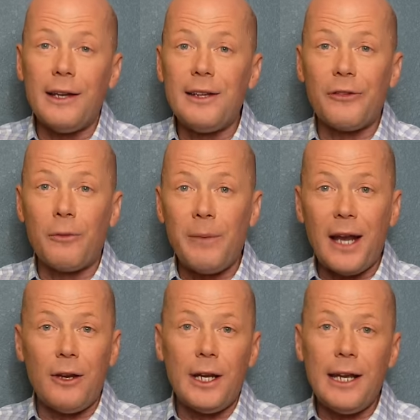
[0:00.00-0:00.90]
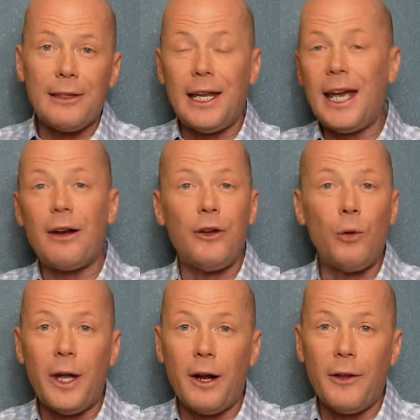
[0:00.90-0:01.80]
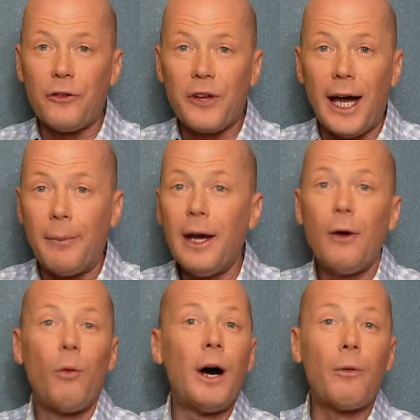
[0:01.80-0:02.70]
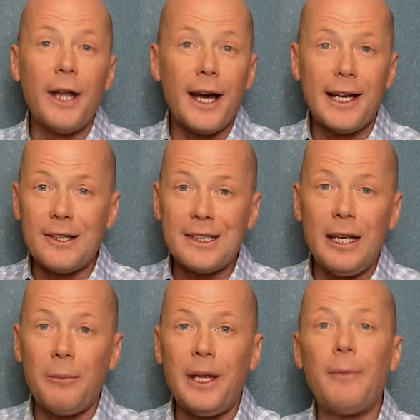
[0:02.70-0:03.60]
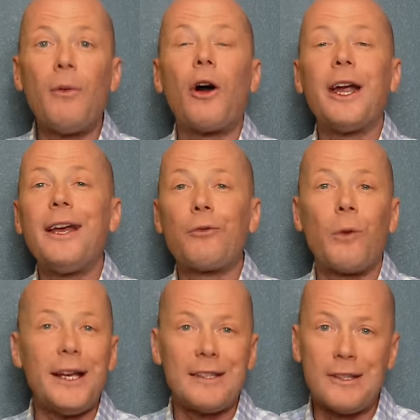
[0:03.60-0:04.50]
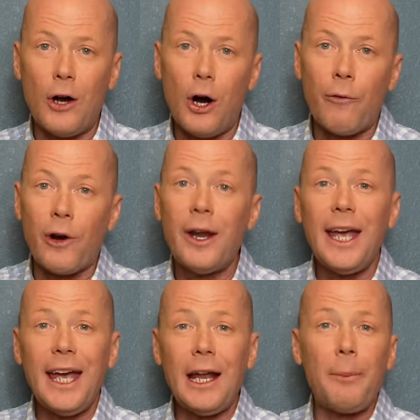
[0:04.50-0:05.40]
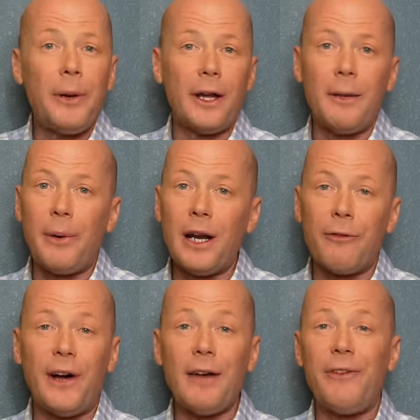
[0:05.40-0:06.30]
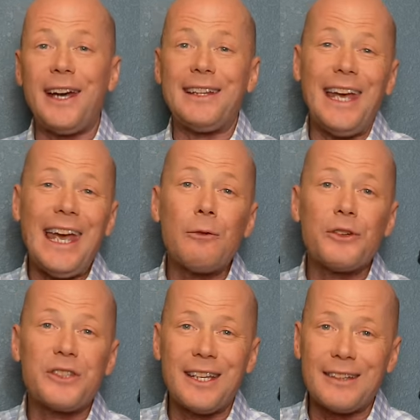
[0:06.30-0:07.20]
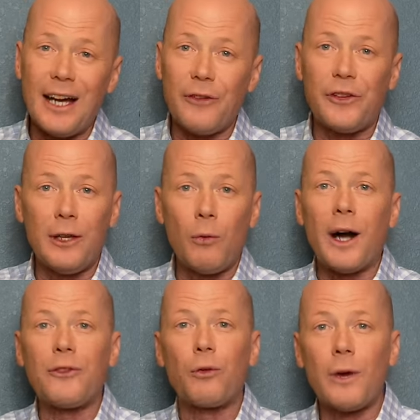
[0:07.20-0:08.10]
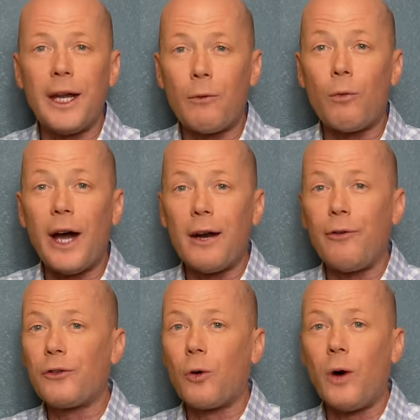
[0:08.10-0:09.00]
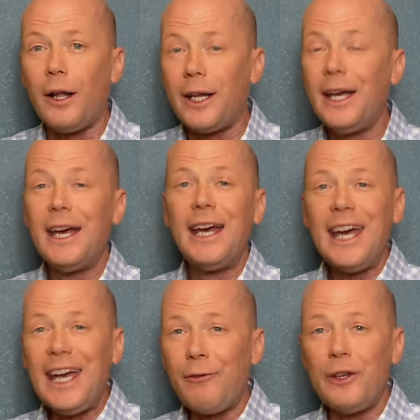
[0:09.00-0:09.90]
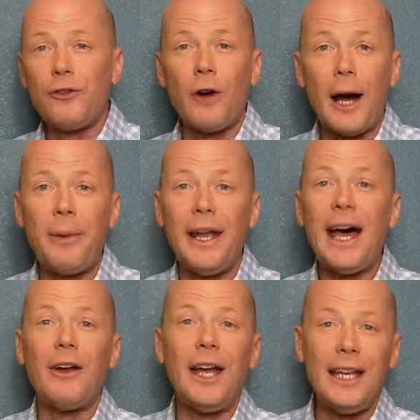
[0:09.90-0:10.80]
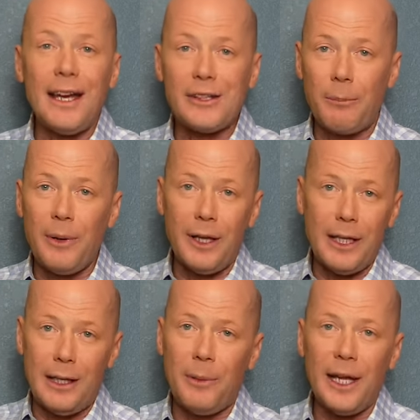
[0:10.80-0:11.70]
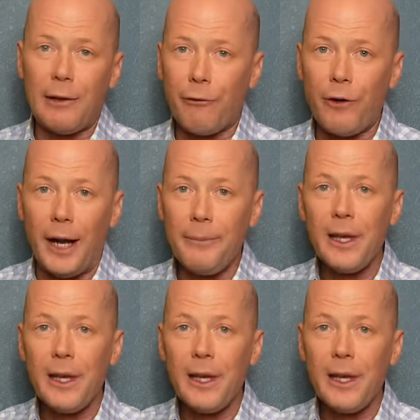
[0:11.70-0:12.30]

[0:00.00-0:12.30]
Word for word: It doesn't matter. You're Ethan Hayter. You win all the time. Well, we're not going to see him anymore. His race is over. And up here on the Butterfly Effect, it was disgusting to watch a rider of his quality if he's dropping out and he has the ability to be at the front.